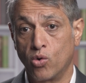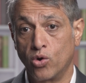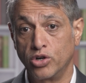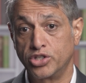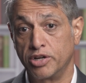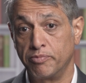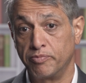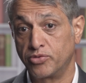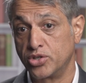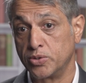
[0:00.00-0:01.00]
order
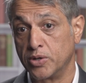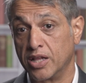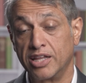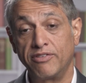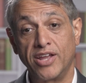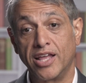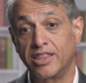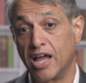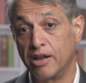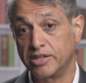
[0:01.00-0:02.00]
to alleviate
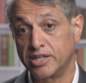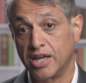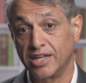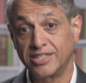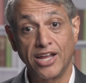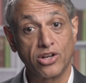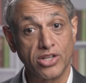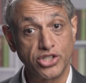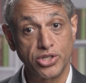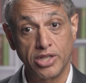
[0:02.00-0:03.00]
that title
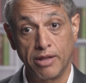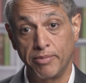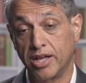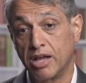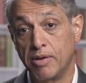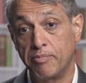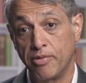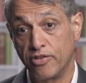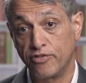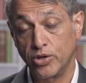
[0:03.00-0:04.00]
issue that may come up
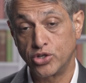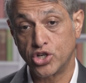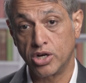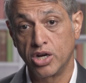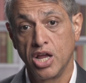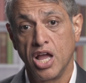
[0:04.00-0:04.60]
in the future.